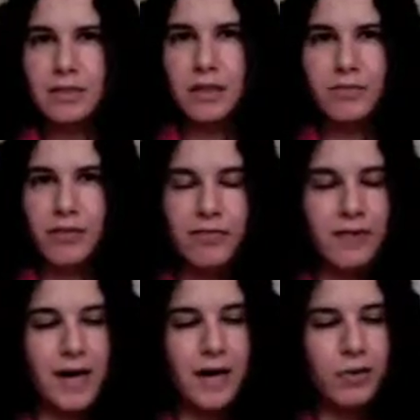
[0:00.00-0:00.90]
of a
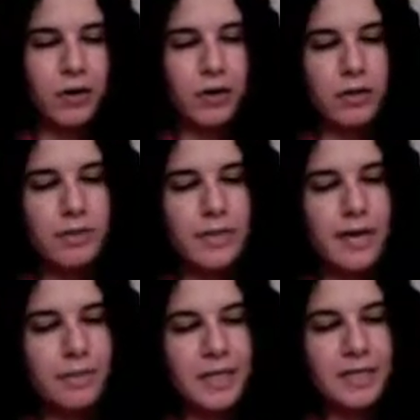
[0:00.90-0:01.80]
vowel.
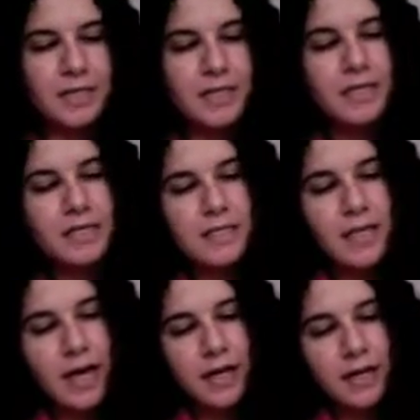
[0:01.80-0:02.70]
That means this
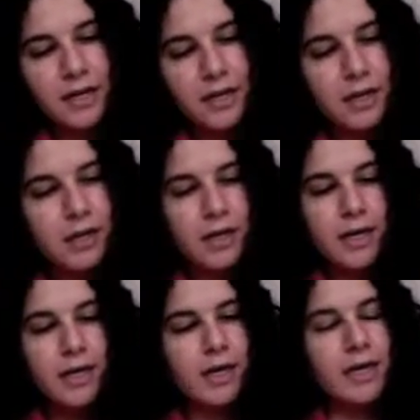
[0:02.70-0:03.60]
sa here,
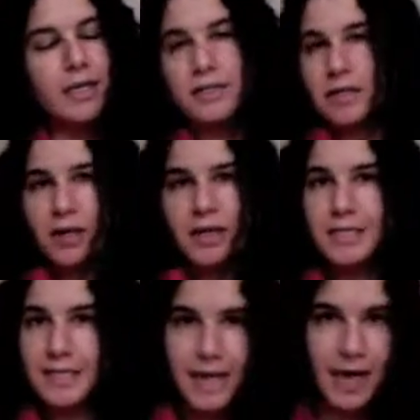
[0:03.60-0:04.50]
it's not a
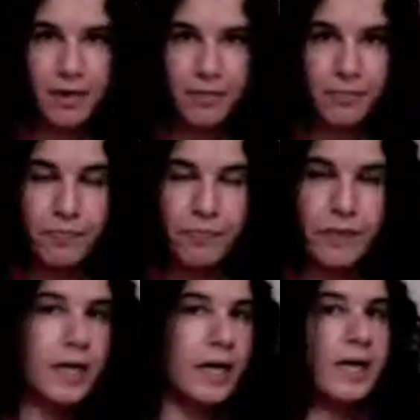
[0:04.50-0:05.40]
sa,
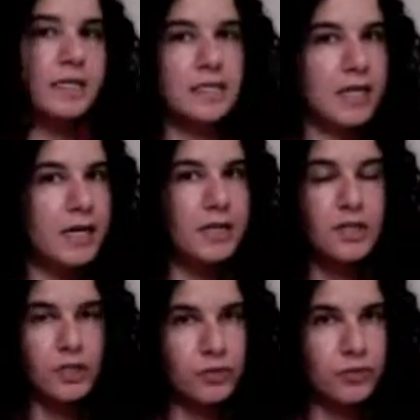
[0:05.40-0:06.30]
it's not a
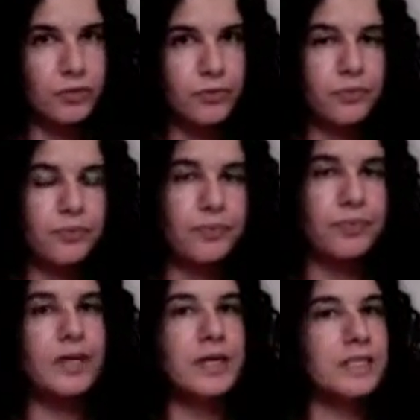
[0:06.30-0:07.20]
su,
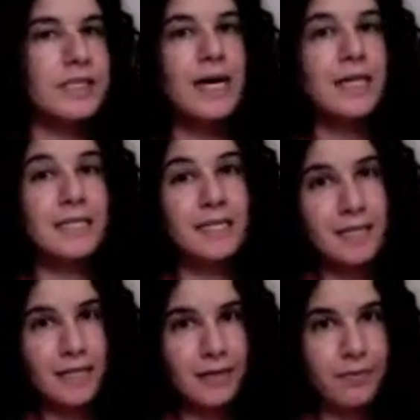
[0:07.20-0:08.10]
it's not a
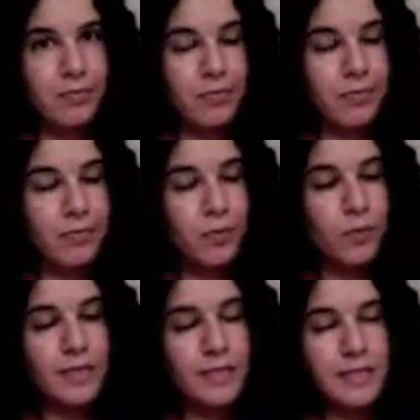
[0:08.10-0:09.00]
si.
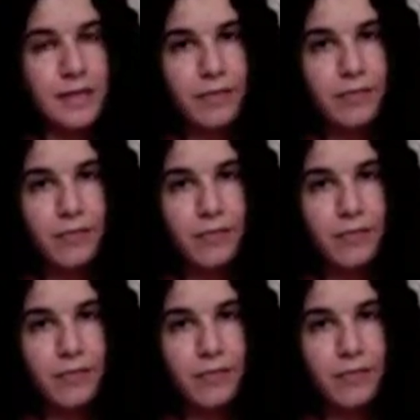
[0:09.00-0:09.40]
What is it?